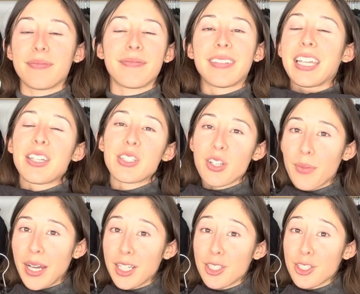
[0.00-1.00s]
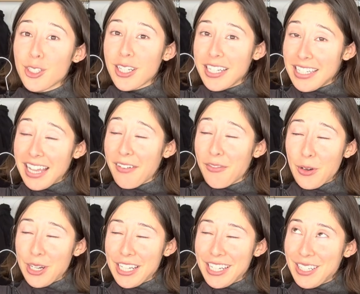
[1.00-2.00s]
thank you so much because I've worn
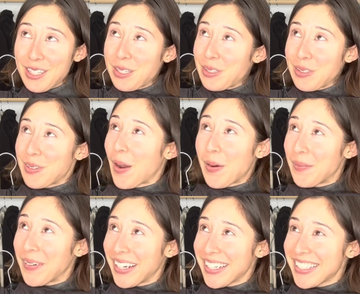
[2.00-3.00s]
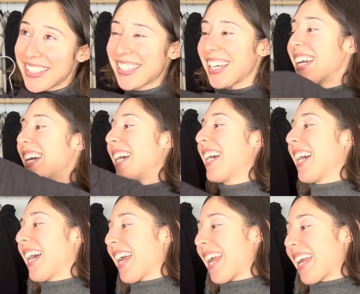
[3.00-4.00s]
it so much,
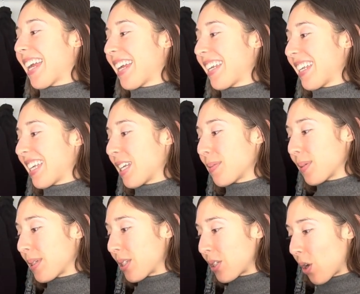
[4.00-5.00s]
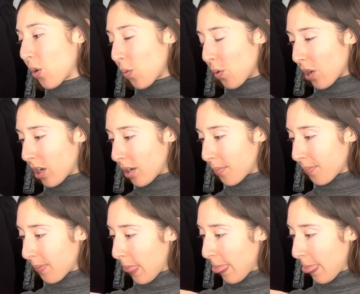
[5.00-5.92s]
and it keeps me so warm.